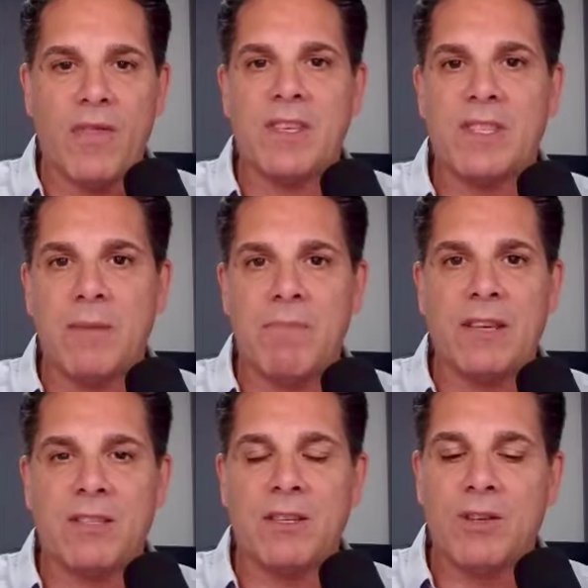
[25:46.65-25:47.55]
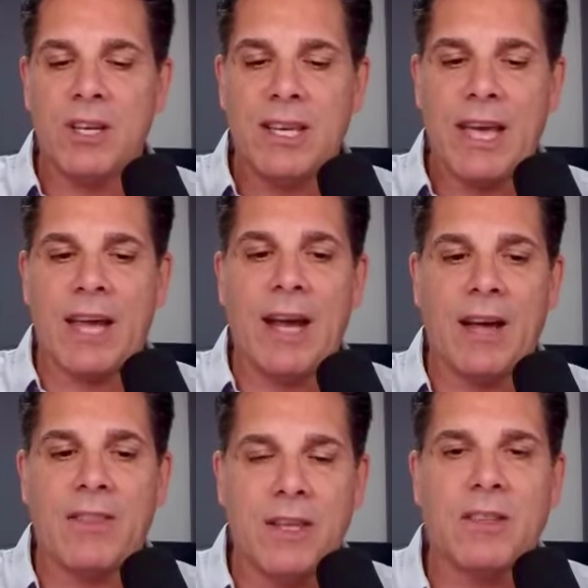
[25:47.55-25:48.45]
This is the best deal you're going to get. I
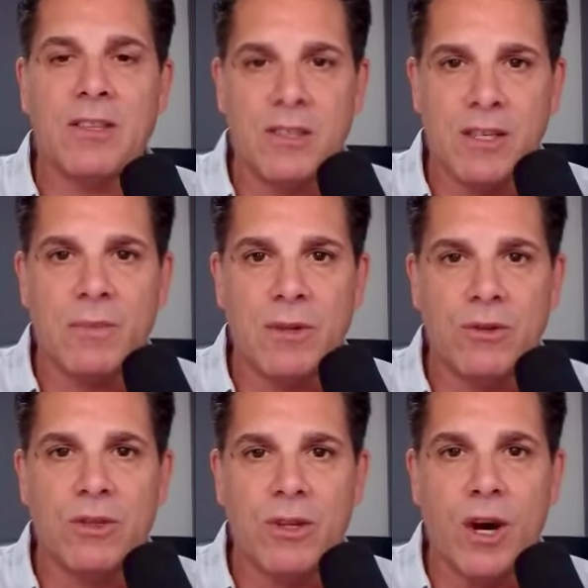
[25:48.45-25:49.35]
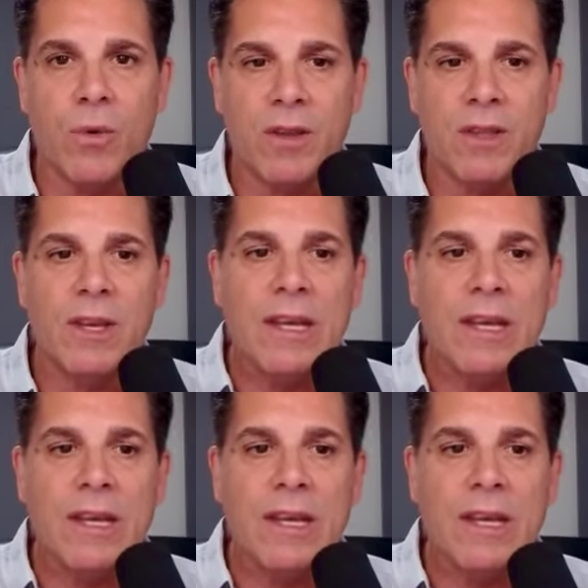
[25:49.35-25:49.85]
think this is something you should go with.